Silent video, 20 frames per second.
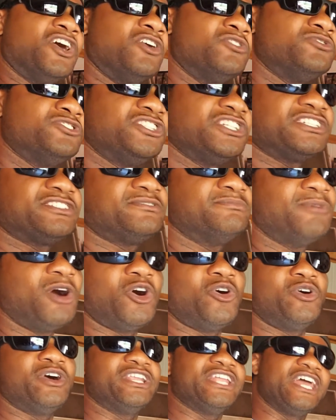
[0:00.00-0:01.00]
just
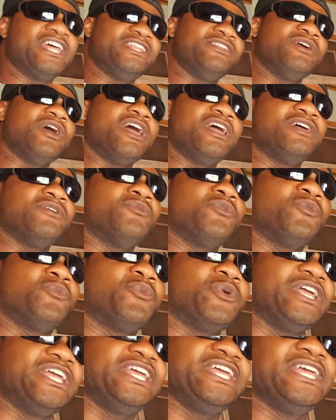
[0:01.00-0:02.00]
mowing and
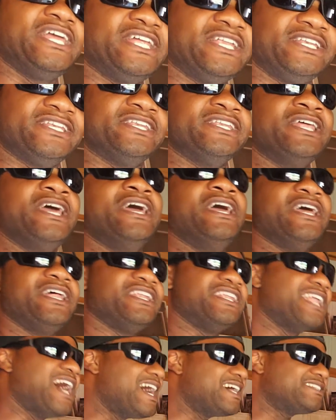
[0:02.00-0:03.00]
weed eating,
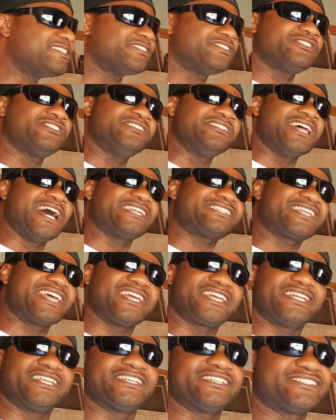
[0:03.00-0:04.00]
not
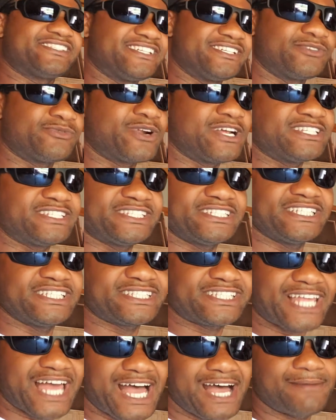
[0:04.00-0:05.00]
taking into consideration the
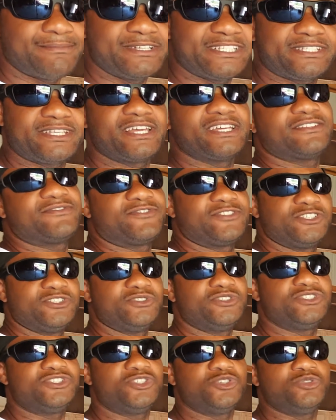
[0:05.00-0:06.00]
time it takes for you
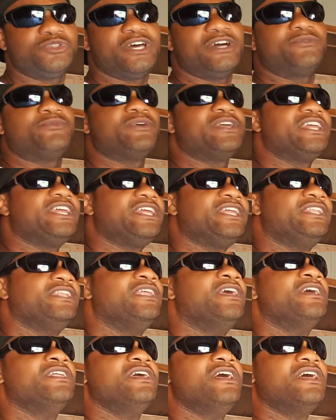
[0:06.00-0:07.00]
to do that weed,
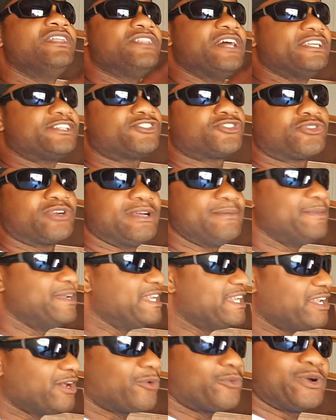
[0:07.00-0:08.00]
that
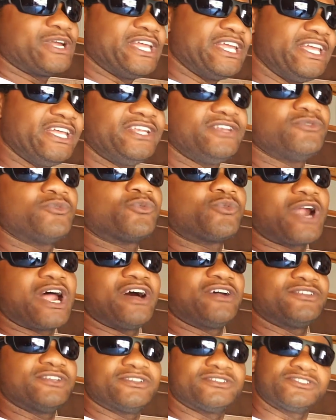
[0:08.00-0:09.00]
trimming or weeding
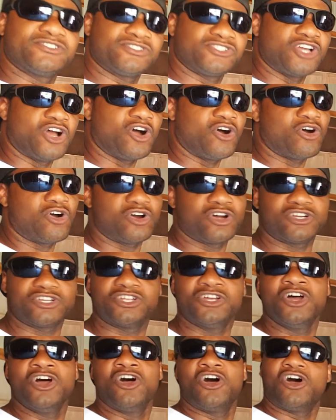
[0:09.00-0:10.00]
around the yard
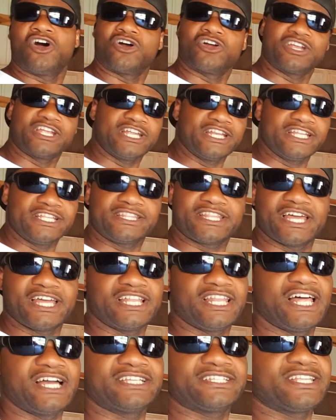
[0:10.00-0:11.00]
or anything
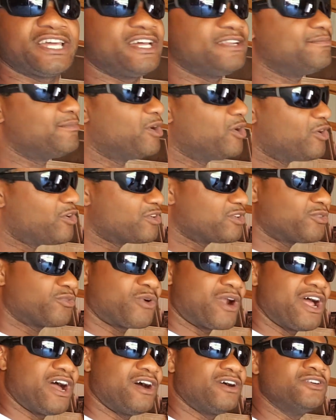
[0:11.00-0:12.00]
like that, mowing
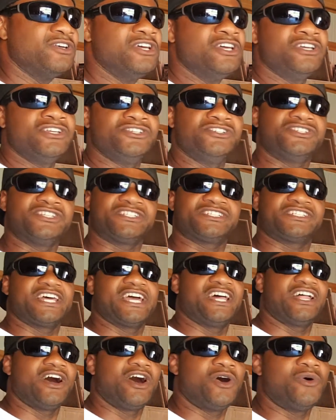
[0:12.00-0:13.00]
around. You're just
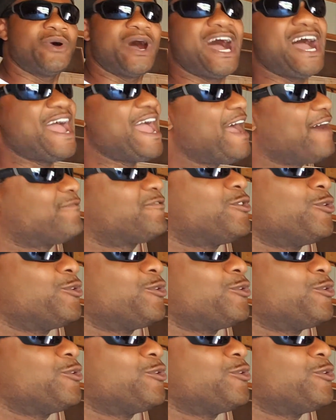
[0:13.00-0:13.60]
saying, oh, I have to